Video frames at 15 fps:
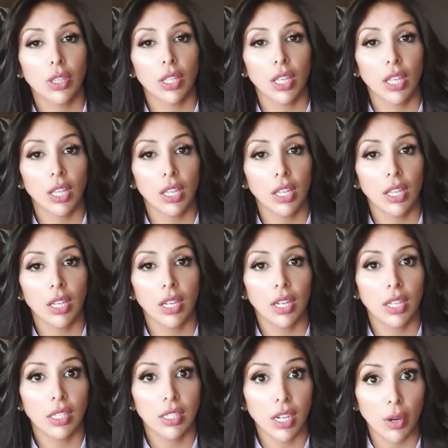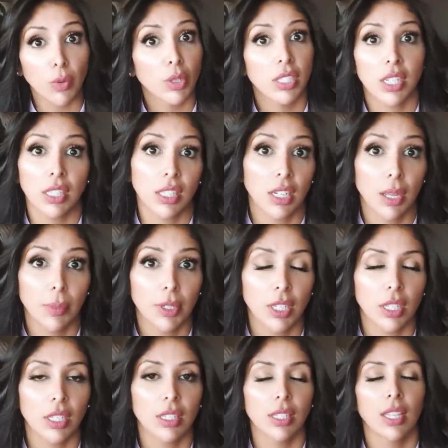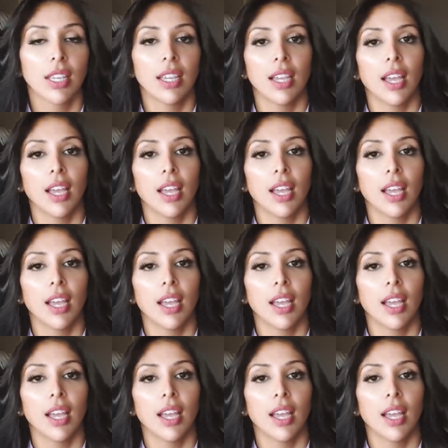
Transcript: the tyrosinase inhibitors.